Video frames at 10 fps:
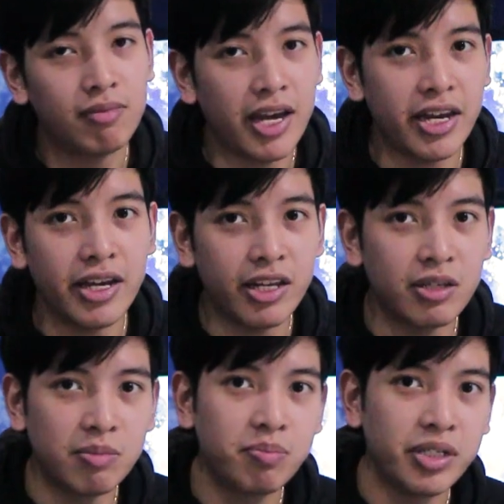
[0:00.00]
any
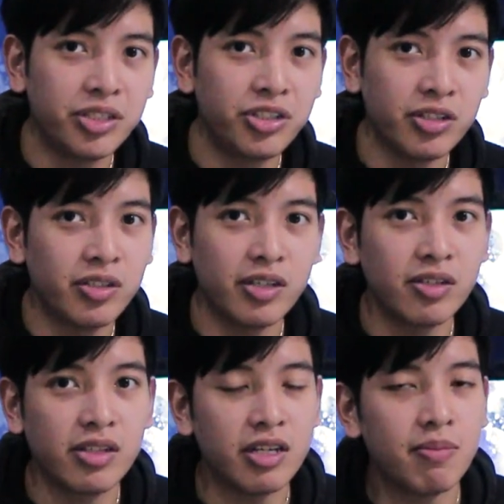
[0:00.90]
other
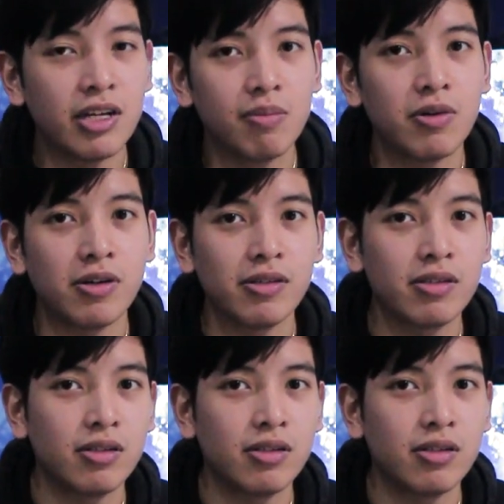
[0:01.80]
B360 motherboards